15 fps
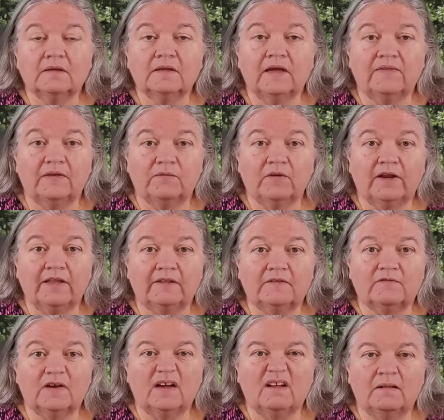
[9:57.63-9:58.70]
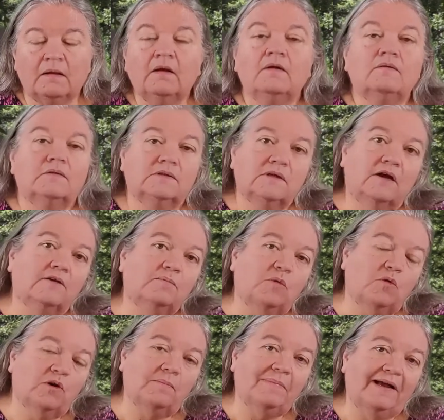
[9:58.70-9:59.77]
and then running the vial. We'll talk
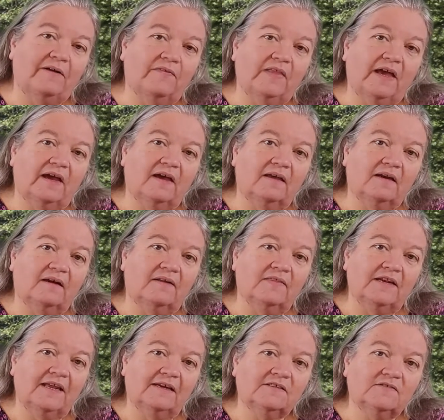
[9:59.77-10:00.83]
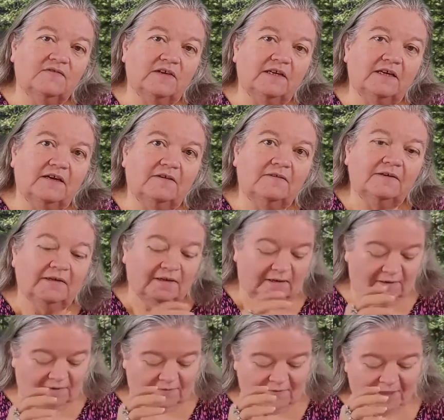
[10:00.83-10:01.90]
more about that on the next video.
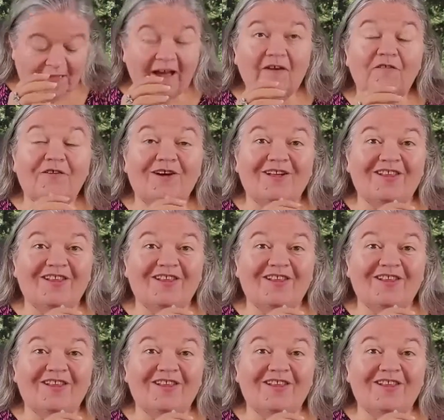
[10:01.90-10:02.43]
We have a